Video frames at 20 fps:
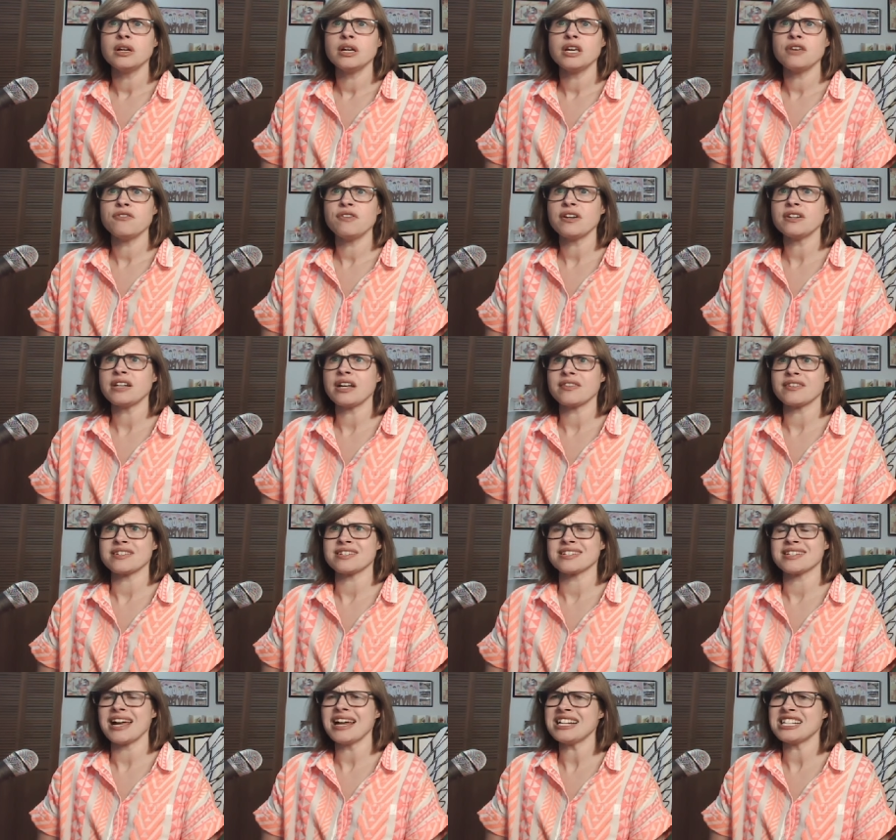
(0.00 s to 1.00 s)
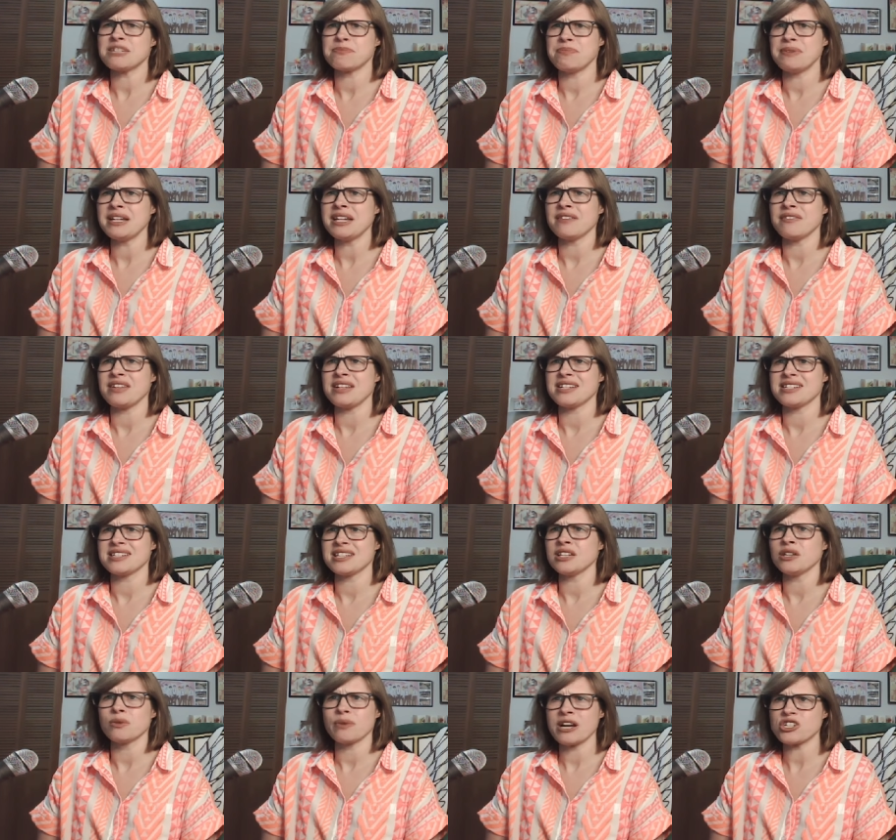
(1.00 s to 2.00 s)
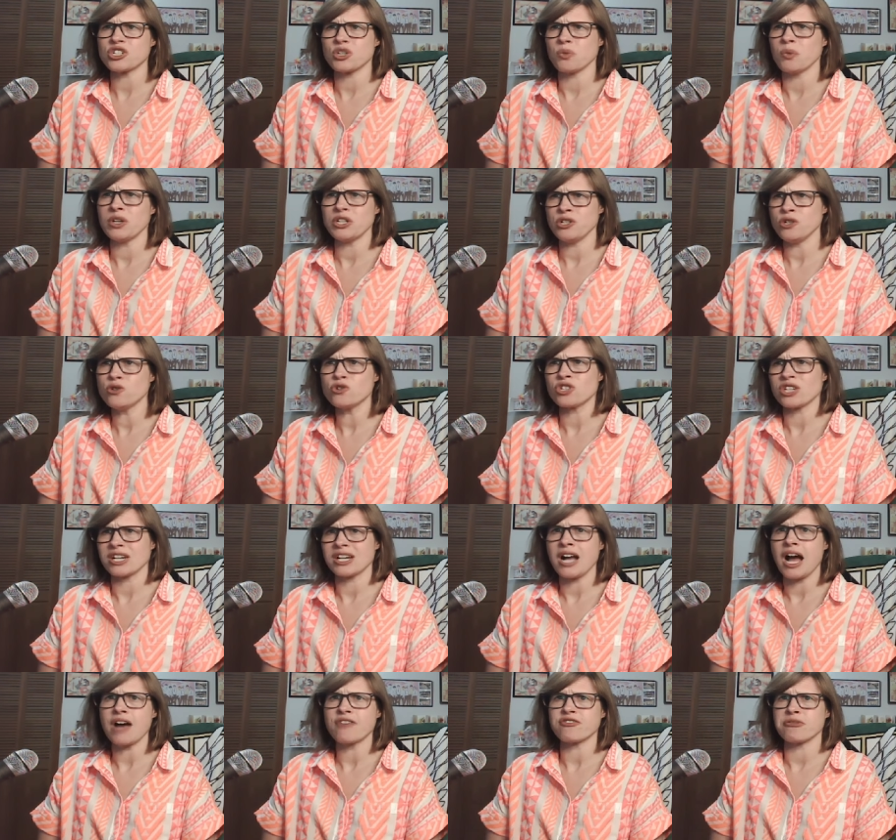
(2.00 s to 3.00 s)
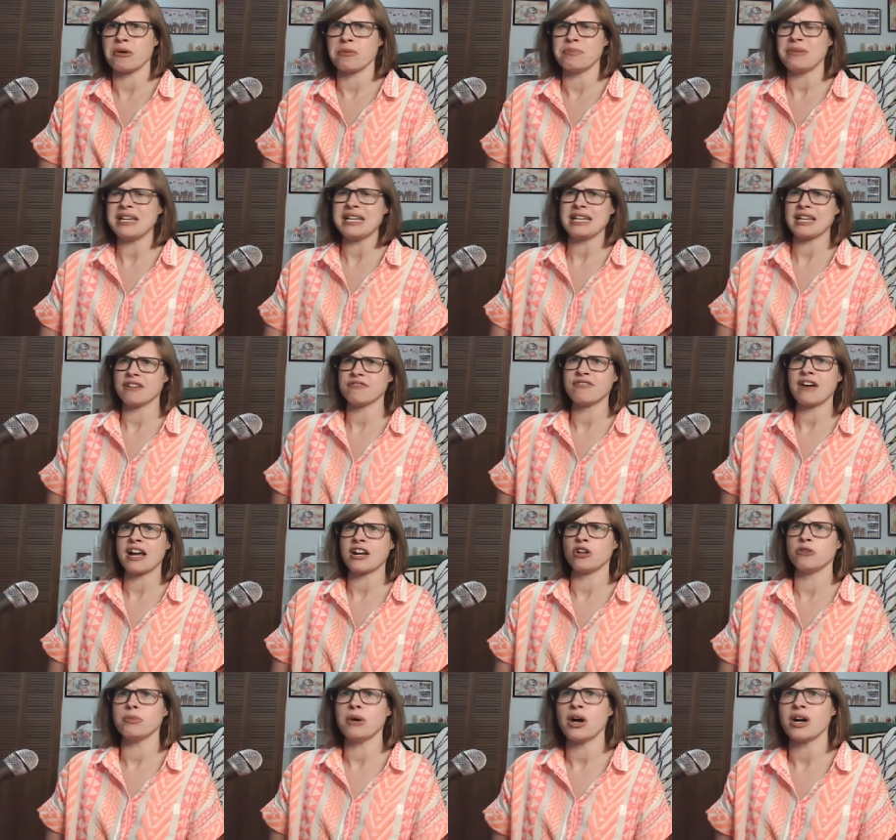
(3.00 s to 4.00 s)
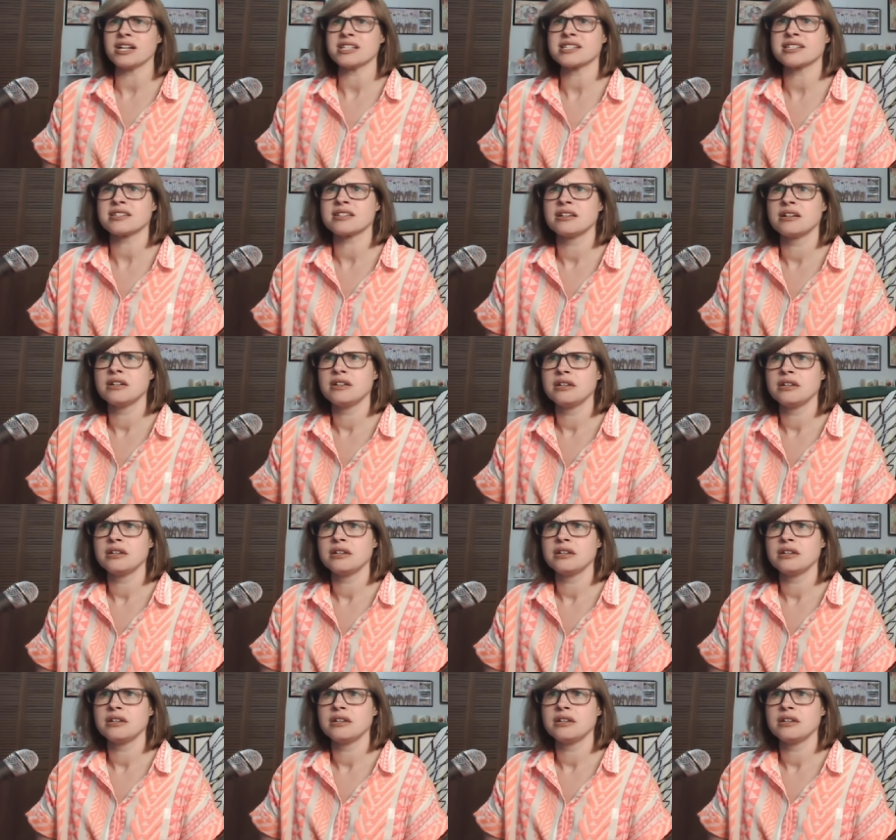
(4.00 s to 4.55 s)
He felt not the slightest bit of the exhilaration one usually got from a beating a final boss.